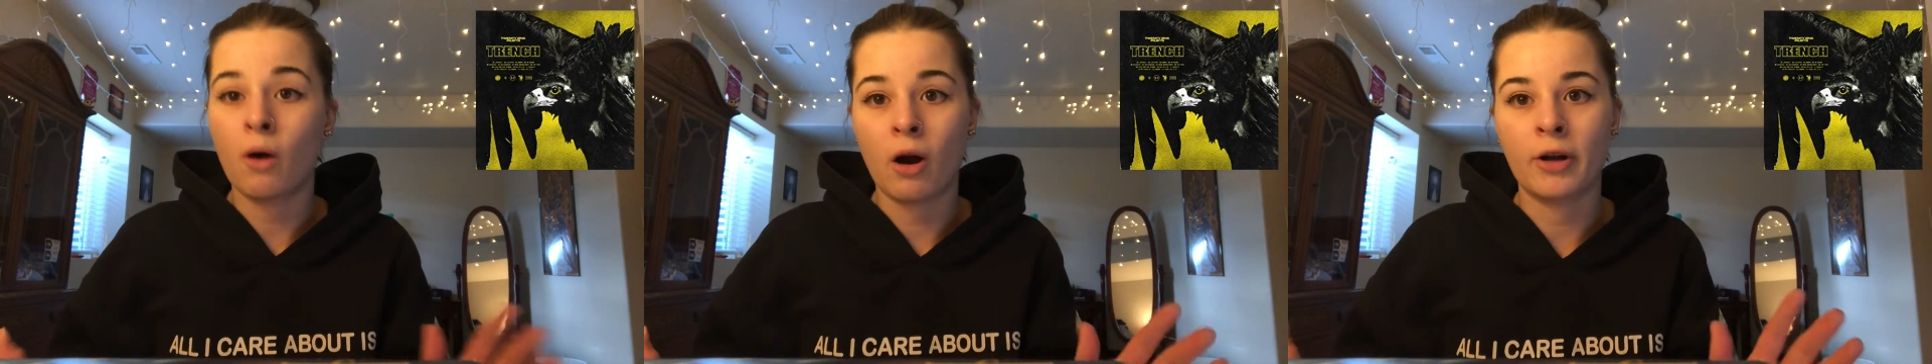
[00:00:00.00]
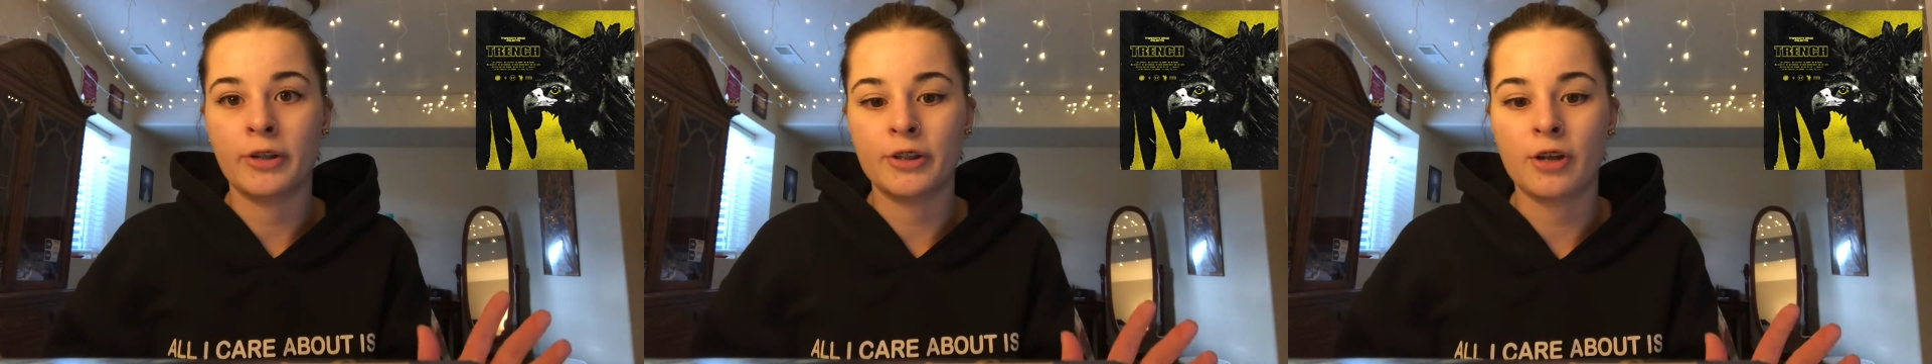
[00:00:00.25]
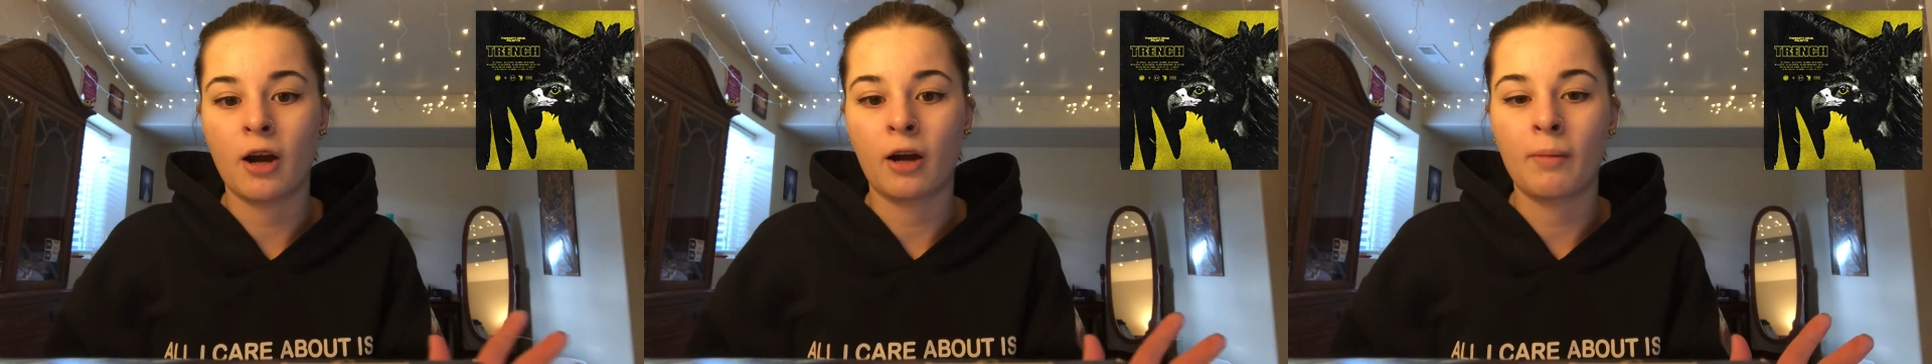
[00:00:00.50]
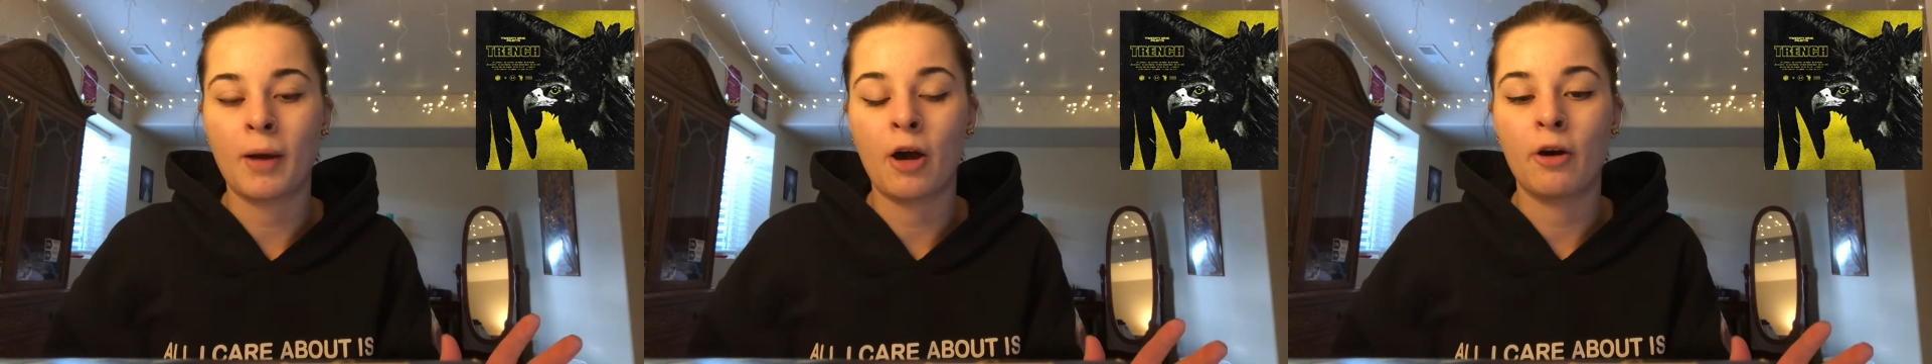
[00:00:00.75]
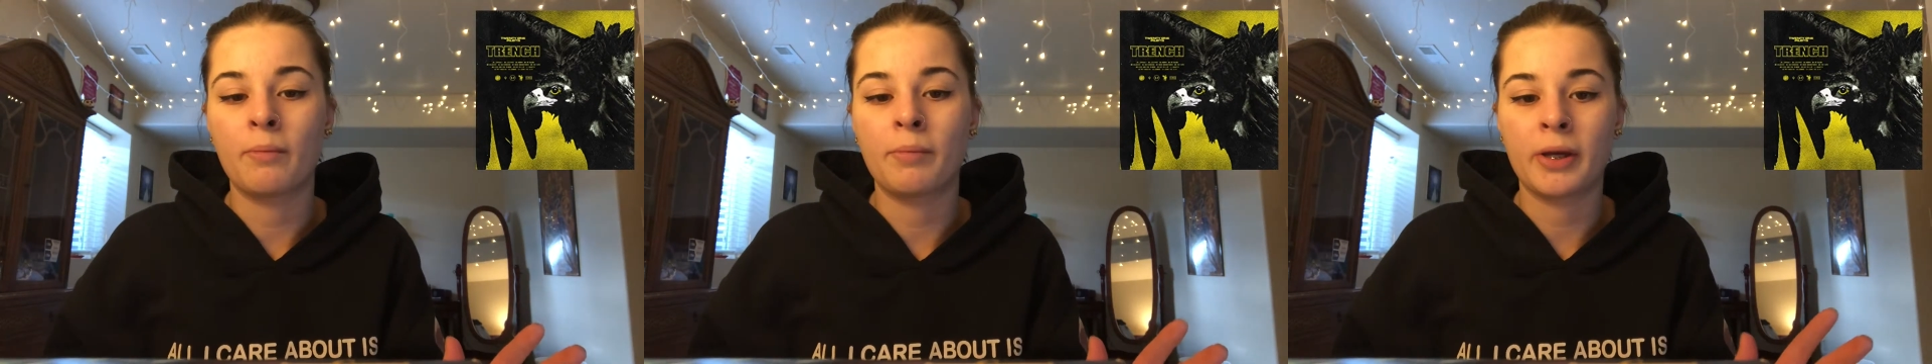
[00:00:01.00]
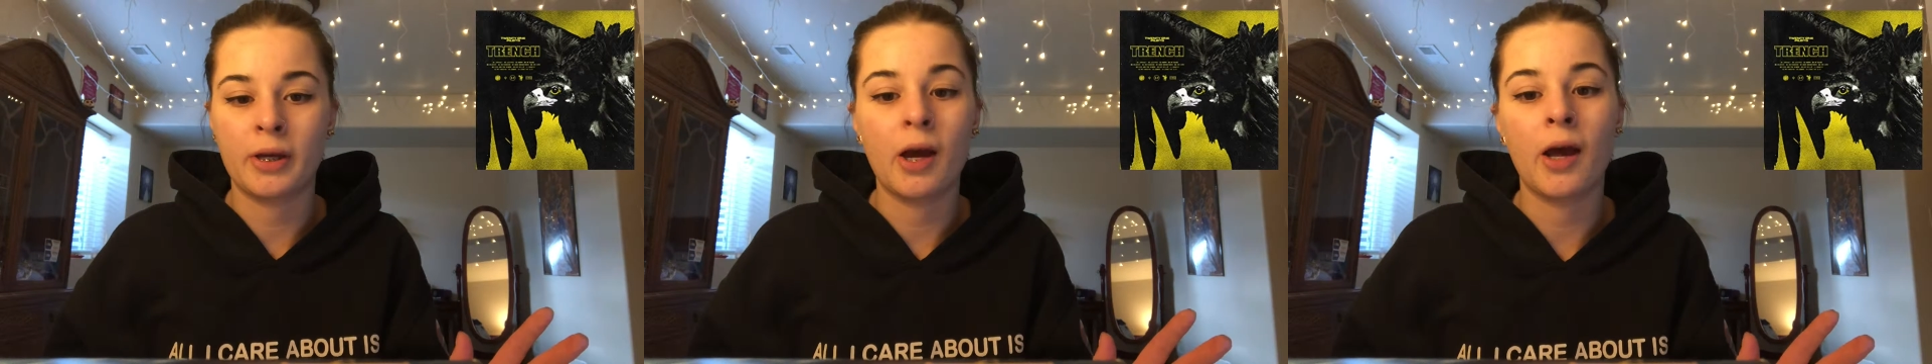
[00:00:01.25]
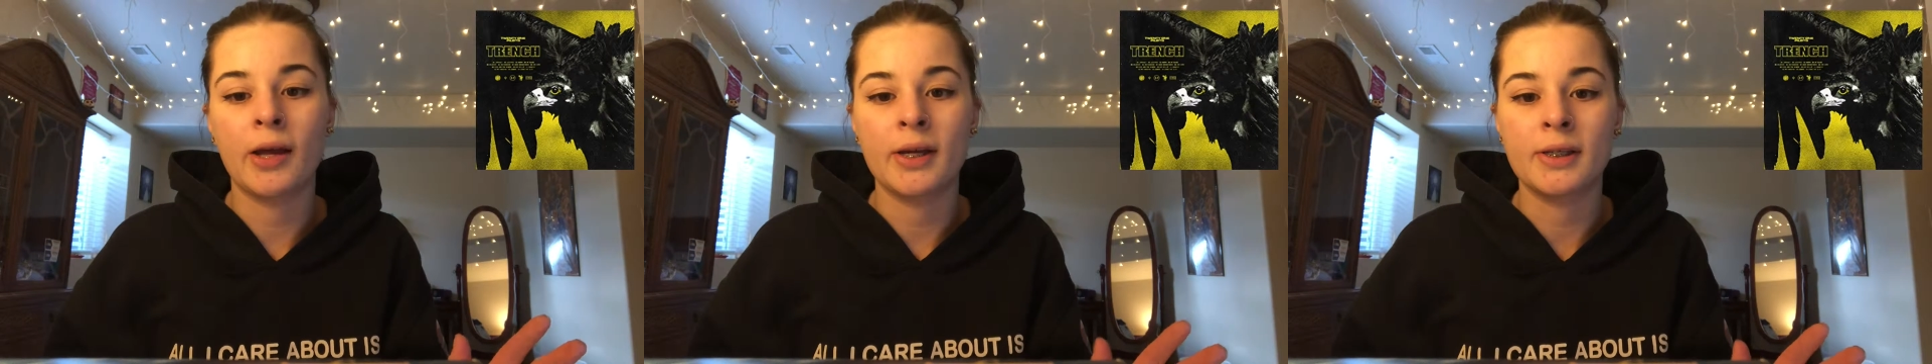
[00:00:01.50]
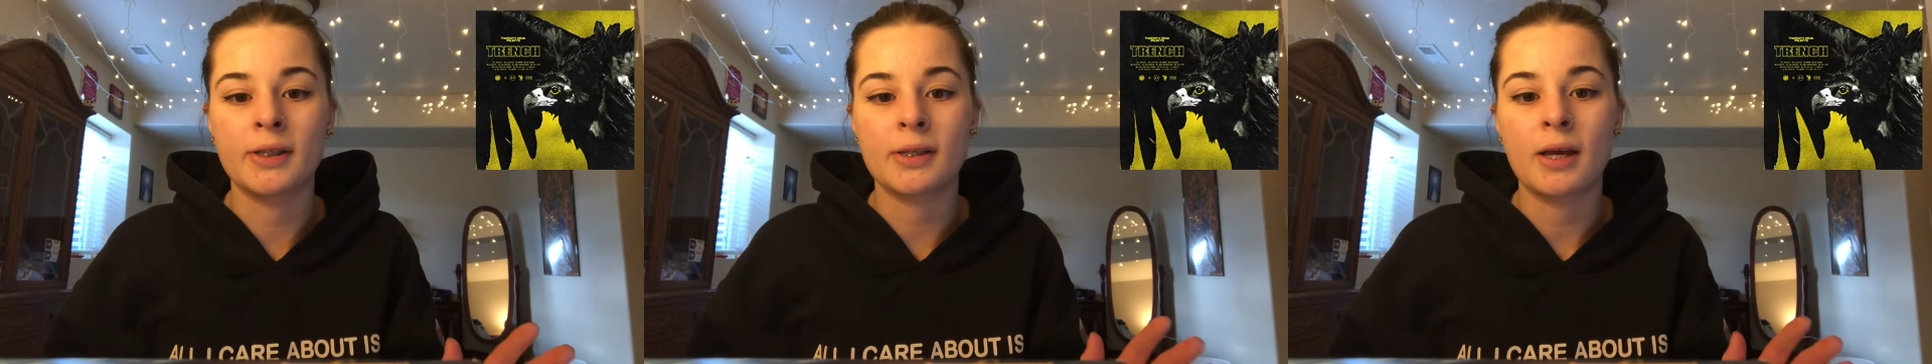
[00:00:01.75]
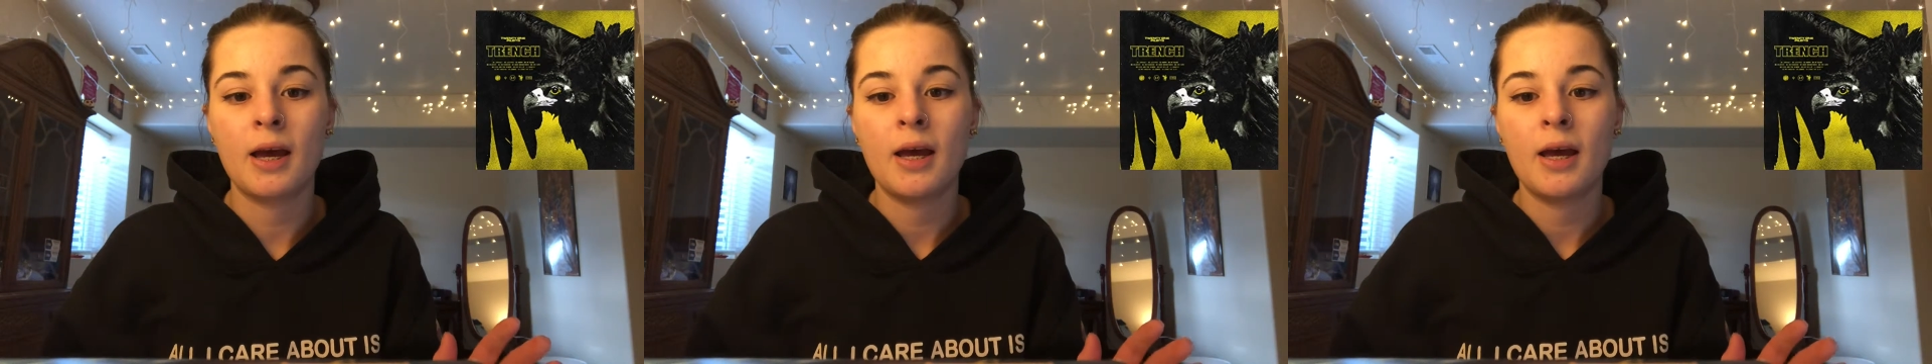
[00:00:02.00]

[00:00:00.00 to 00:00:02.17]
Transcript: hard to talk about because